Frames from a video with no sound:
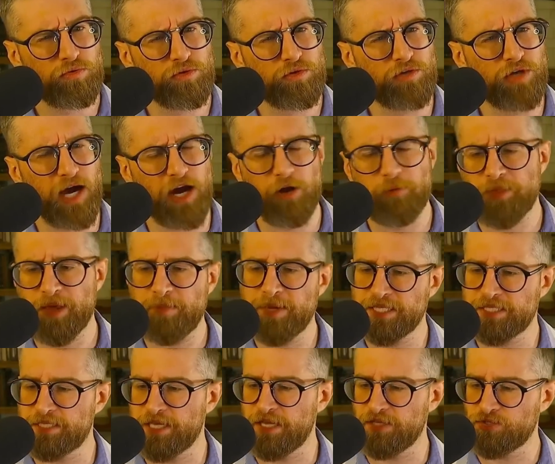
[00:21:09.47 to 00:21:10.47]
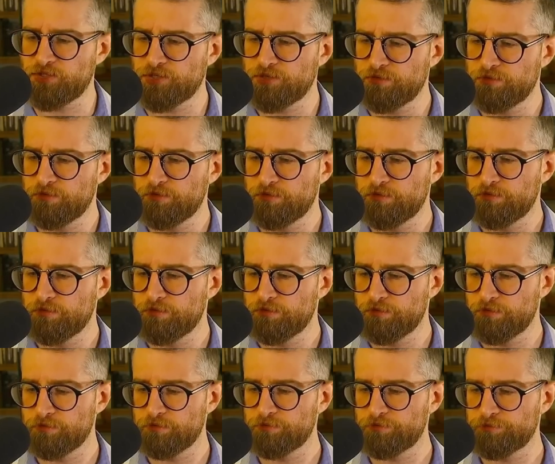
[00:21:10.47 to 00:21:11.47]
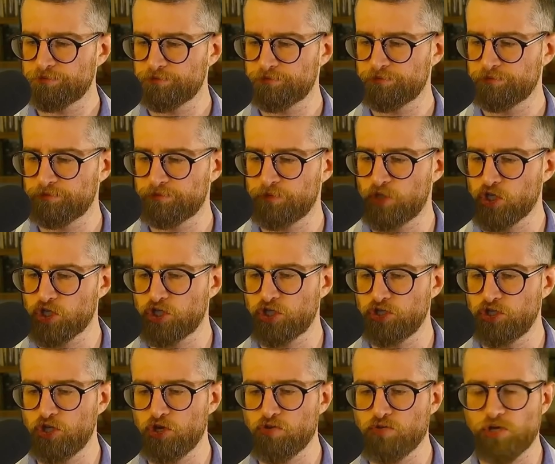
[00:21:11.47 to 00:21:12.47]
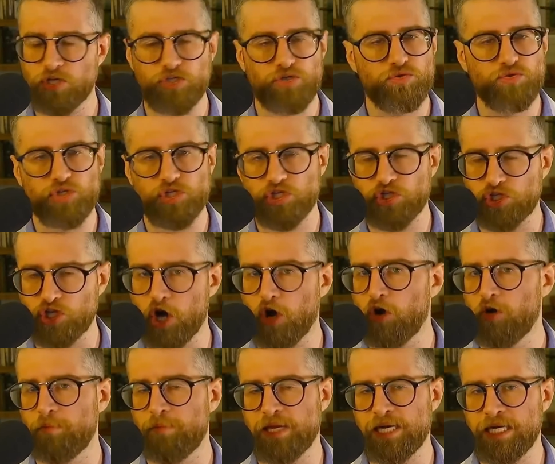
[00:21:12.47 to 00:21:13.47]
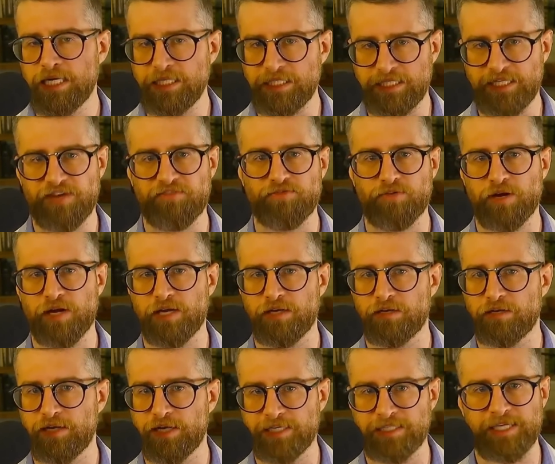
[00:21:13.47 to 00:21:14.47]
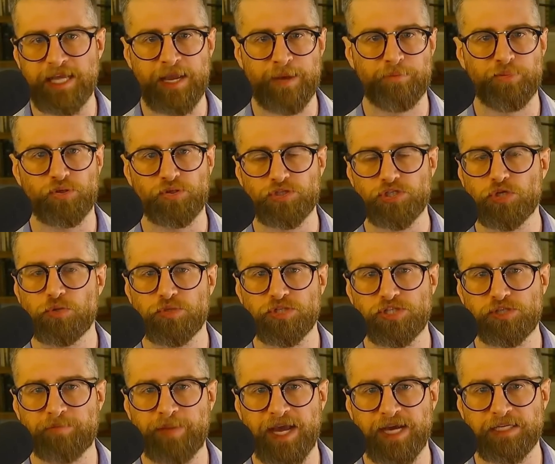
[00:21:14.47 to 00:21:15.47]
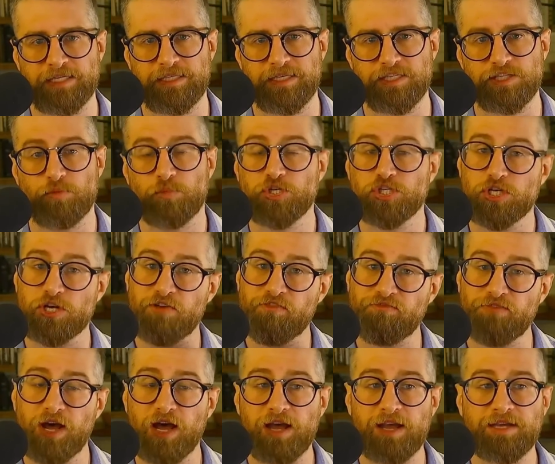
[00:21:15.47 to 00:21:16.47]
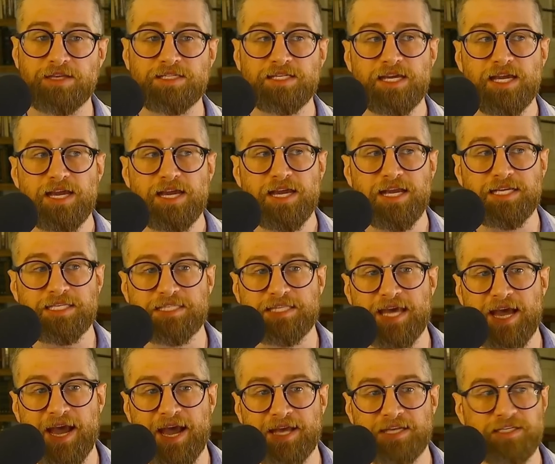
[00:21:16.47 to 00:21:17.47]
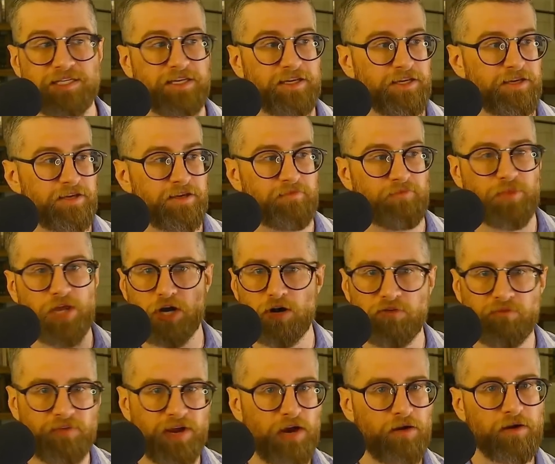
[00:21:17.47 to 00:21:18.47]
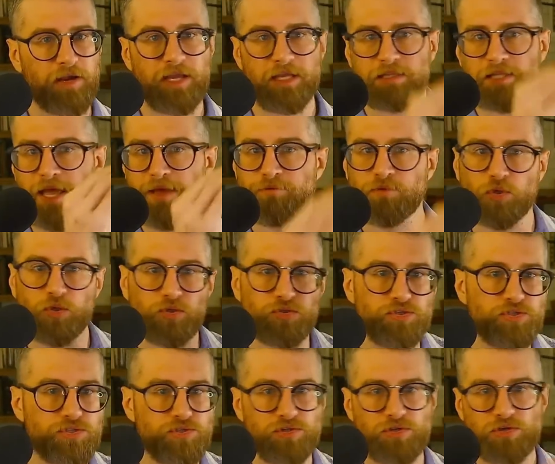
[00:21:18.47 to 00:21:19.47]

I hope that made sense. You could use so many different examples to inspect this. And what you're going to find is that there are varying levels